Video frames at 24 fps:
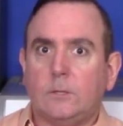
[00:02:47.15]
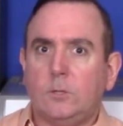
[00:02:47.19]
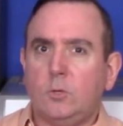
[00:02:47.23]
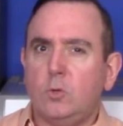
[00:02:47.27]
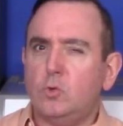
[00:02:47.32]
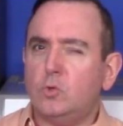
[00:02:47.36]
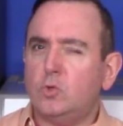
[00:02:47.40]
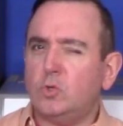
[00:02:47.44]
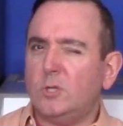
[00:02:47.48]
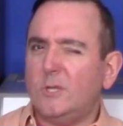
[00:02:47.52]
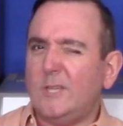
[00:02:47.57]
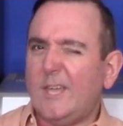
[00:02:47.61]

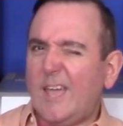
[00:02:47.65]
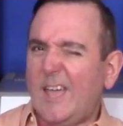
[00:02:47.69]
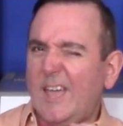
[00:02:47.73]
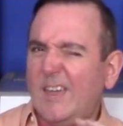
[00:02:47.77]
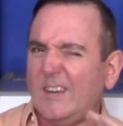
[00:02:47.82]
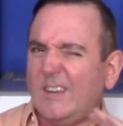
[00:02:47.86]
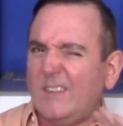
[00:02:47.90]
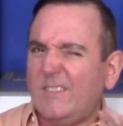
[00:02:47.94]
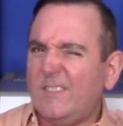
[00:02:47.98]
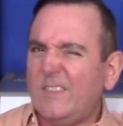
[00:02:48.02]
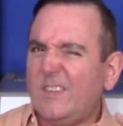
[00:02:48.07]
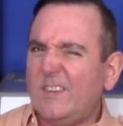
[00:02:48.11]
Usually
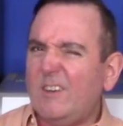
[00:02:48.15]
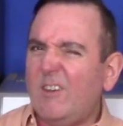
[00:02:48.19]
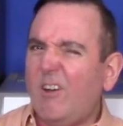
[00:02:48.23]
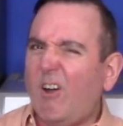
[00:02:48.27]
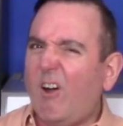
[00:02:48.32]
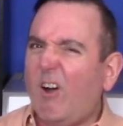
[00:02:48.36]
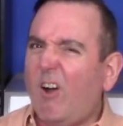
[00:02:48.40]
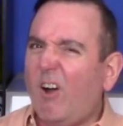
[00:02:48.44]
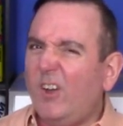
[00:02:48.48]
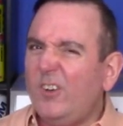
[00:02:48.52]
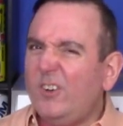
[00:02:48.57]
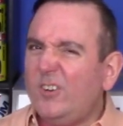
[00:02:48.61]
anything
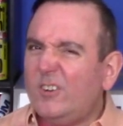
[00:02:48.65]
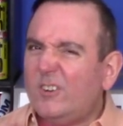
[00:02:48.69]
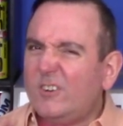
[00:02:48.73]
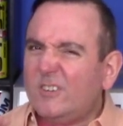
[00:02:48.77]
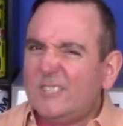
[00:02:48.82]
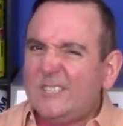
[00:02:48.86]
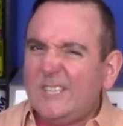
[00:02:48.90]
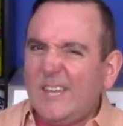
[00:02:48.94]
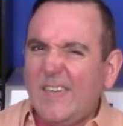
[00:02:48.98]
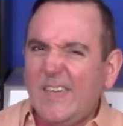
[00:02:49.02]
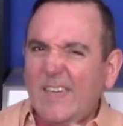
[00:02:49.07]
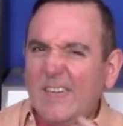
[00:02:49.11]
under
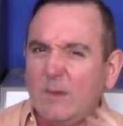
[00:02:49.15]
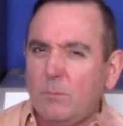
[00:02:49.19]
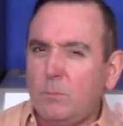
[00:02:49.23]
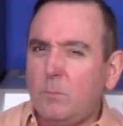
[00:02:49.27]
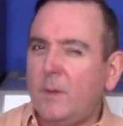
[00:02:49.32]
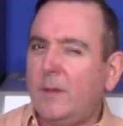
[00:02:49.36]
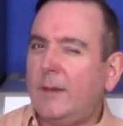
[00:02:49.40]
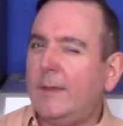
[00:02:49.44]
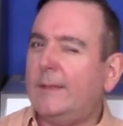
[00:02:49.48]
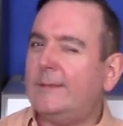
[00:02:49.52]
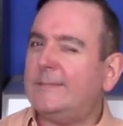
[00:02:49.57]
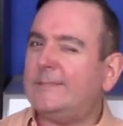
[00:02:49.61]
10
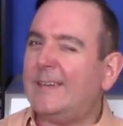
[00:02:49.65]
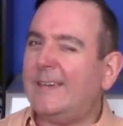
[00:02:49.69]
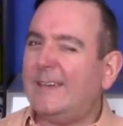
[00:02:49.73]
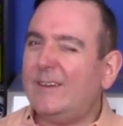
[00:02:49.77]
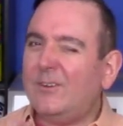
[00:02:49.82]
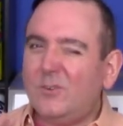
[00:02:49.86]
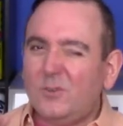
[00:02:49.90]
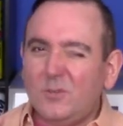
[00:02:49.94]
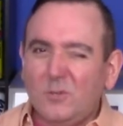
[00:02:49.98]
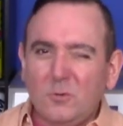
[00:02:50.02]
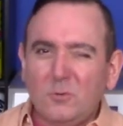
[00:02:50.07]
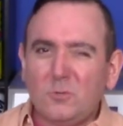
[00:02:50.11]
minutes, I
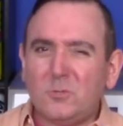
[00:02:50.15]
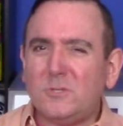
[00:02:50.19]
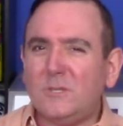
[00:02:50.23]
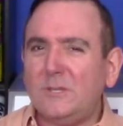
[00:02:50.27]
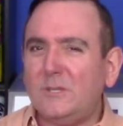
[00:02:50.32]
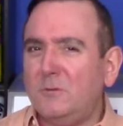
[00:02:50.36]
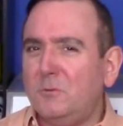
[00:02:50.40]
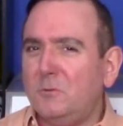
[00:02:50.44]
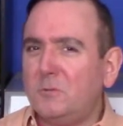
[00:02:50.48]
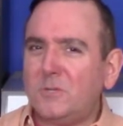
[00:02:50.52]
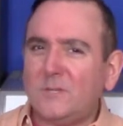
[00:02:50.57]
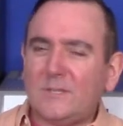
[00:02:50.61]
don't usually
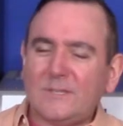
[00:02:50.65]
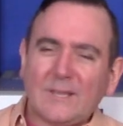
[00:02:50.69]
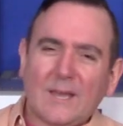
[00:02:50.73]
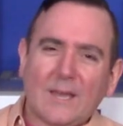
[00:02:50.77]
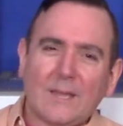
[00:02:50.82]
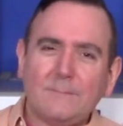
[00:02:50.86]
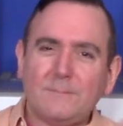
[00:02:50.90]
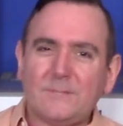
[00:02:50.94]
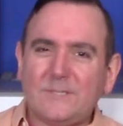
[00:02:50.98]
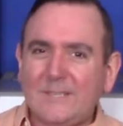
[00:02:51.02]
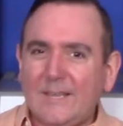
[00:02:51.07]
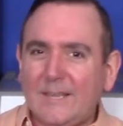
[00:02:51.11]
use a
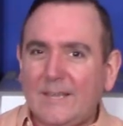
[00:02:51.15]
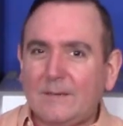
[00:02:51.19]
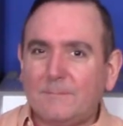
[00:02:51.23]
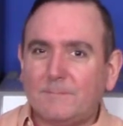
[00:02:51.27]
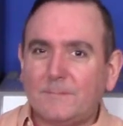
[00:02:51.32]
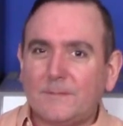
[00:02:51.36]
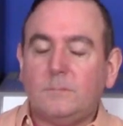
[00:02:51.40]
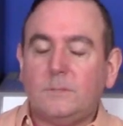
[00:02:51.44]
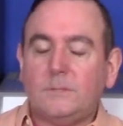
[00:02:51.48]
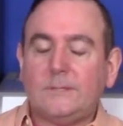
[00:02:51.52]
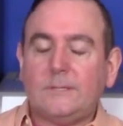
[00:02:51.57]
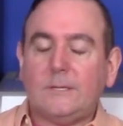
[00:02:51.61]
timestamp,
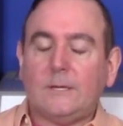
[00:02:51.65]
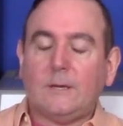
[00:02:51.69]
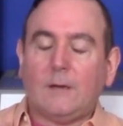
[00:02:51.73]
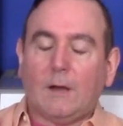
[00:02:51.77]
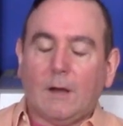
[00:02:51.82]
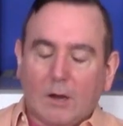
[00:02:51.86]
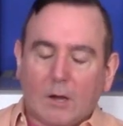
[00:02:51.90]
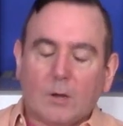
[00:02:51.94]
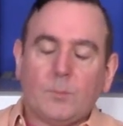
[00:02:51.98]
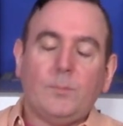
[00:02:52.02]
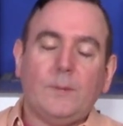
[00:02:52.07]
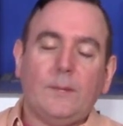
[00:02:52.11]
but there
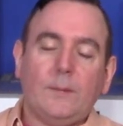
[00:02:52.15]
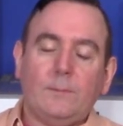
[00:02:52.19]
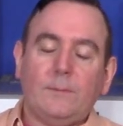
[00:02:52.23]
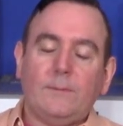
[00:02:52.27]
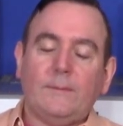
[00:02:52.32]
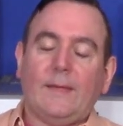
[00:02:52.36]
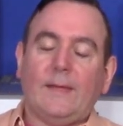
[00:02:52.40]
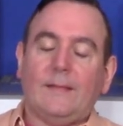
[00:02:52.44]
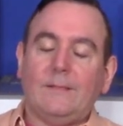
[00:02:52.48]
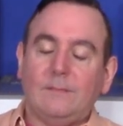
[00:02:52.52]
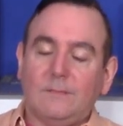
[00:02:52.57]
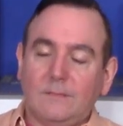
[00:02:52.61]
are people
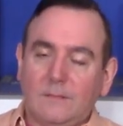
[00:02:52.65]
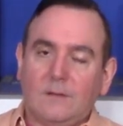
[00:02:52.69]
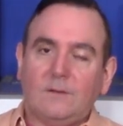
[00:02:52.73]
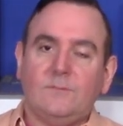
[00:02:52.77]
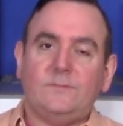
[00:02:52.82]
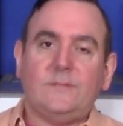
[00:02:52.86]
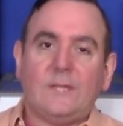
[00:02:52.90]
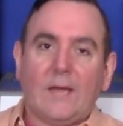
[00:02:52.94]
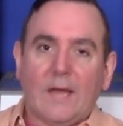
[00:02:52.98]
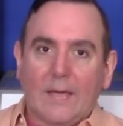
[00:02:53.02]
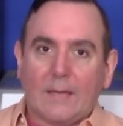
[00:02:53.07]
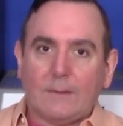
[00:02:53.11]
that love
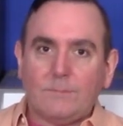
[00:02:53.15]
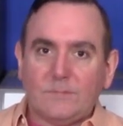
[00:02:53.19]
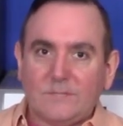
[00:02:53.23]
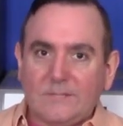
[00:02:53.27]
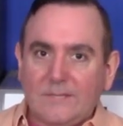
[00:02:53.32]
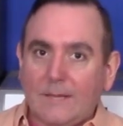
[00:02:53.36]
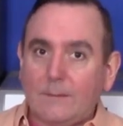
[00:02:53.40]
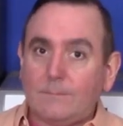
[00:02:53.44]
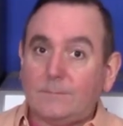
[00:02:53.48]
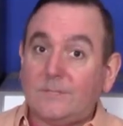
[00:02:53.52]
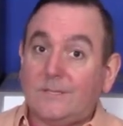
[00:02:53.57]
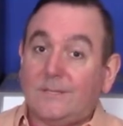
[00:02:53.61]

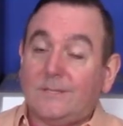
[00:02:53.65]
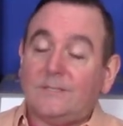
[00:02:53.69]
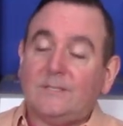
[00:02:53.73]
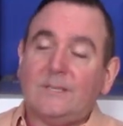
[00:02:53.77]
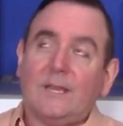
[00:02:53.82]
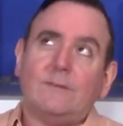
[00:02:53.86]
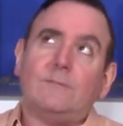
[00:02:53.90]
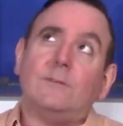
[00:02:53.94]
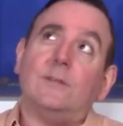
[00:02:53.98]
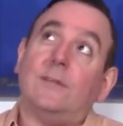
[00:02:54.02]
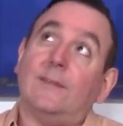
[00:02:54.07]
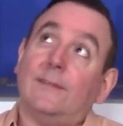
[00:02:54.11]
timestamps, and it's
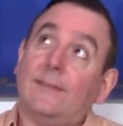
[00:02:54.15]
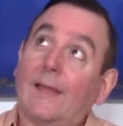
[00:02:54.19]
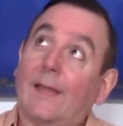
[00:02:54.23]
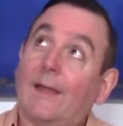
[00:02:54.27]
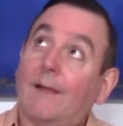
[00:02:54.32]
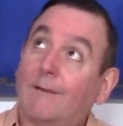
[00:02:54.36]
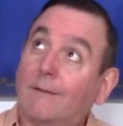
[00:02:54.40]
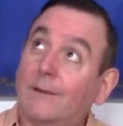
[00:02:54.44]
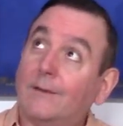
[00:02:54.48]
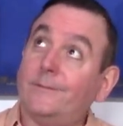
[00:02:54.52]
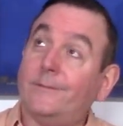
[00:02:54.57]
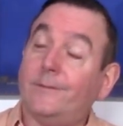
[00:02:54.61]
not really that
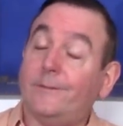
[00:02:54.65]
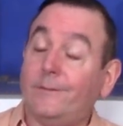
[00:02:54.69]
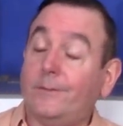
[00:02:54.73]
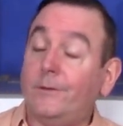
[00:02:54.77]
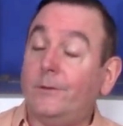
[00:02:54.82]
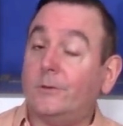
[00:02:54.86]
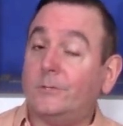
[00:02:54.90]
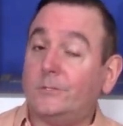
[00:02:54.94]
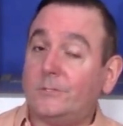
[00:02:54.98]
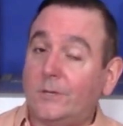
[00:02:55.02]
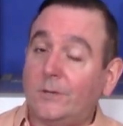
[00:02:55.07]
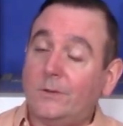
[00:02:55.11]
hard to
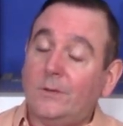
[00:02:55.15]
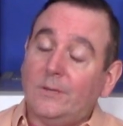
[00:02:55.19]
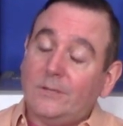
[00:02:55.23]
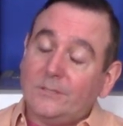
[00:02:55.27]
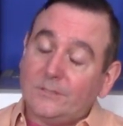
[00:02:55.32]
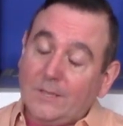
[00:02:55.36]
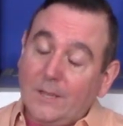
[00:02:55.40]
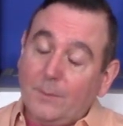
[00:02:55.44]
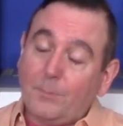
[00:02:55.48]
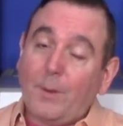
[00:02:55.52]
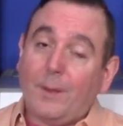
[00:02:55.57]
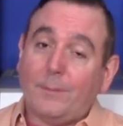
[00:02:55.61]
do, so
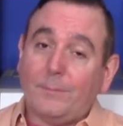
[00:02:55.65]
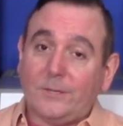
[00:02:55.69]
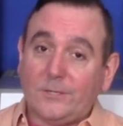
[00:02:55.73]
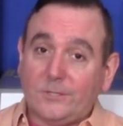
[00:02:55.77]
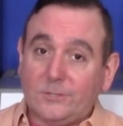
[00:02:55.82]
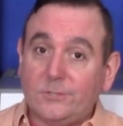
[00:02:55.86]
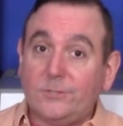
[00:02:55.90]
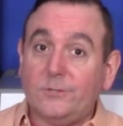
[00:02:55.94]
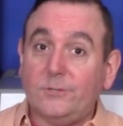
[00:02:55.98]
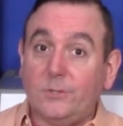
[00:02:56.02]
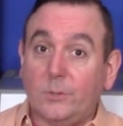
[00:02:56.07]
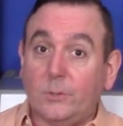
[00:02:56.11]
I probably
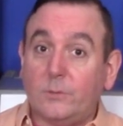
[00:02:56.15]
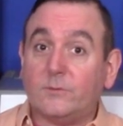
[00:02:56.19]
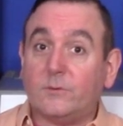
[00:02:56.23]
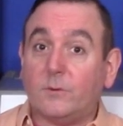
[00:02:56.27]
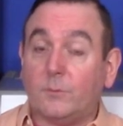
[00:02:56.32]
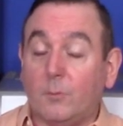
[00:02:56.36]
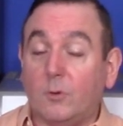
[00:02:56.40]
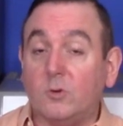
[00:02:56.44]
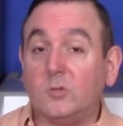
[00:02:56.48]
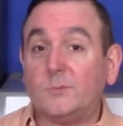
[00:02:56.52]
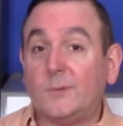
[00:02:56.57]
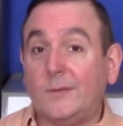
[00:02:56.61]
should do it for
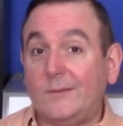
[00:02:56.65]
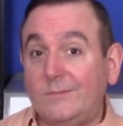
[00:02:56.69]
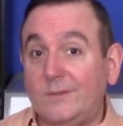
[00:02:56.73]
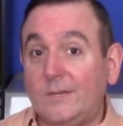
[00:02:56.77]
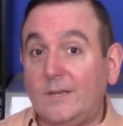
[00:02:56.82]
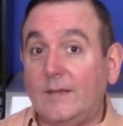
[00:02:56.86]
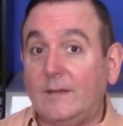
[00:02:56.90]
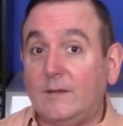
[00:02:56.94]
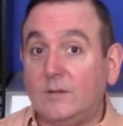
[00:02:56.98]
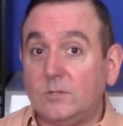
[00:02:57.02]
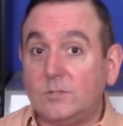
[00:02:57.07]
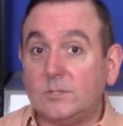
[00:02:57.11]
most of my
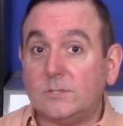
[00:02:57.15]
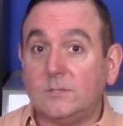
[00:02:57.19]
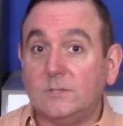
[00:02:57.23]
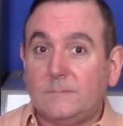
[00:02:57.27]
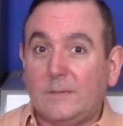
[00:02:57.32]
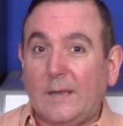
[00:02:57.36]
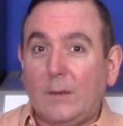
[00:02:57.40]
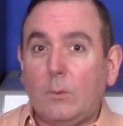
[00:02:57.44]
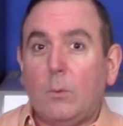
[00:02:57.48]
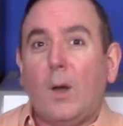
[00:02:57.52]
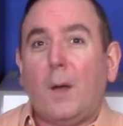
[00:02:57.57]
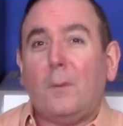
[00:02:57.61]
videos.
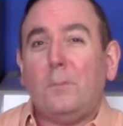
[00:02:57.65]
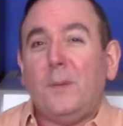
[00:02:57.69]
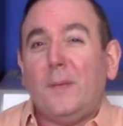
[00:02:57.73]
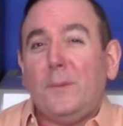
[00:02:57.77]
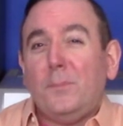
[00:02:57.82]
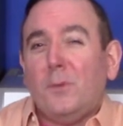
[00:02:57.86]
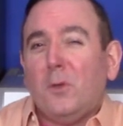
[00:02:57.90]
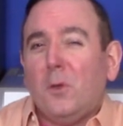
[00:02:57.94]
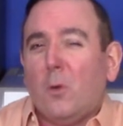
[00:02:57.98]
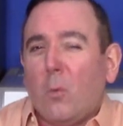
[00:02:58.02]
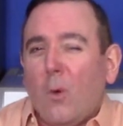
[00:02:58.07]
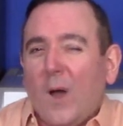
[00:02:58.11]
But I want
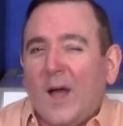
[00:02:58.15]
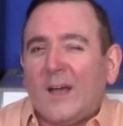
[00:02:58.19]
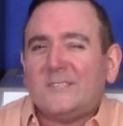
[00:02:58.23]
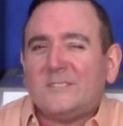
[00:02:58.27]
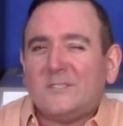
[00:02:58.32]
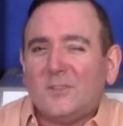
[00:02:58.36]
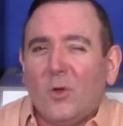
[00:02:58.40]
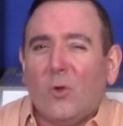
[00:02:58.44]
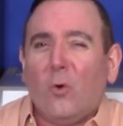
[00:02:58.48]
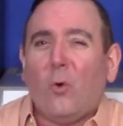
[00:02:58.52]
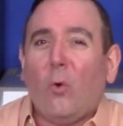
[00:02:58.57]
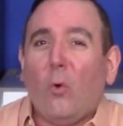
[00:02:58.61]
people to watch
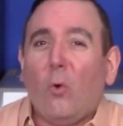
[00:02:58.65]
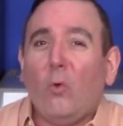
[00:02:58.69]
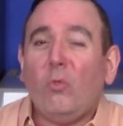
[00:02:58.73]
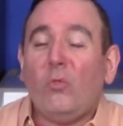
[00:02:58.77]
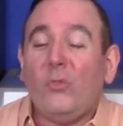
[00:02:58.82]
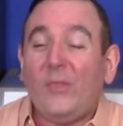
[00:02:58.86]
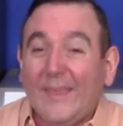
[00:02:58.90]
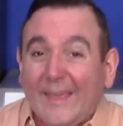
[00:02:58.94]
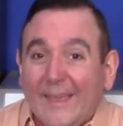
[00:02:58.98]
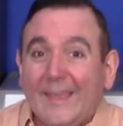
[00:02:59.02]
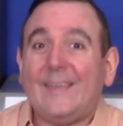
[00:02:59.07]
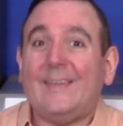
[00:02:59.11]
the whole
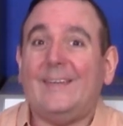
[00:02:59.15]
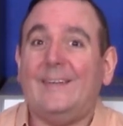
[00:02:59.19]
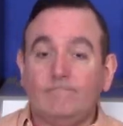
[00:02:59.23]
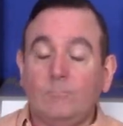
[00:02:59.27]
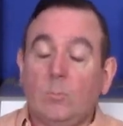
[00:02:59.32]
thing.